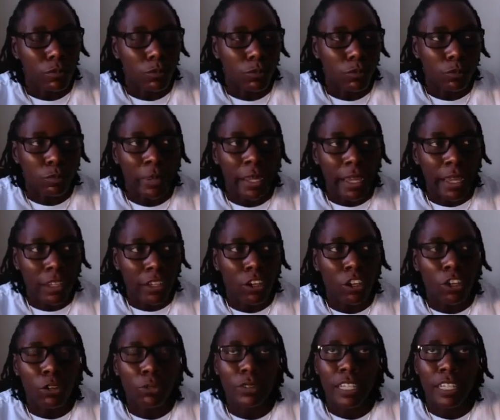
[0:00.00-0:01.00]
back
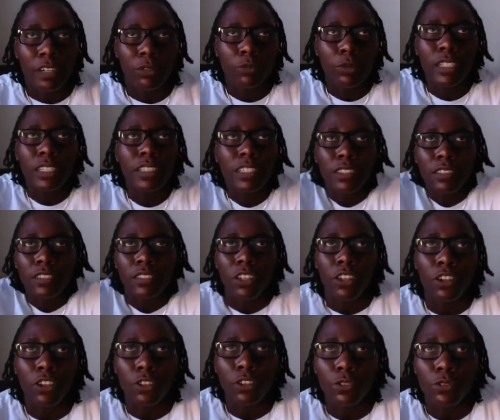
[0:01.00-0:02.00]
home that we didn't
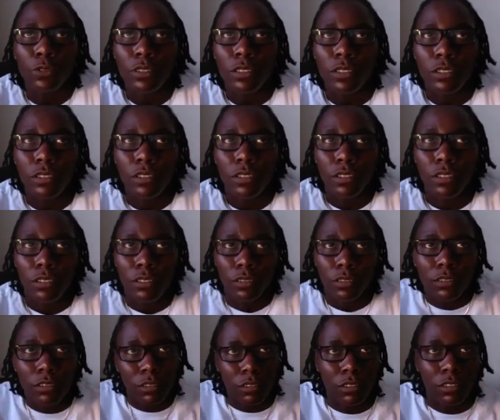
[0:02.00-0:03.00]
know
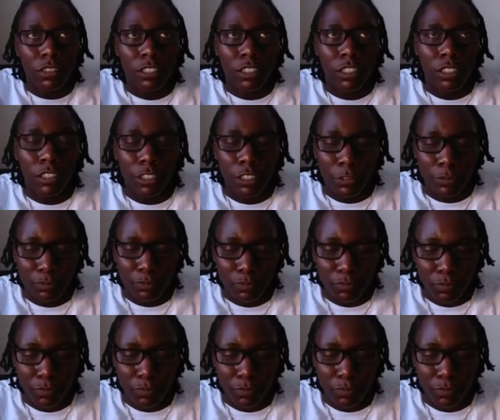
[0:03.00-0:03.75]
now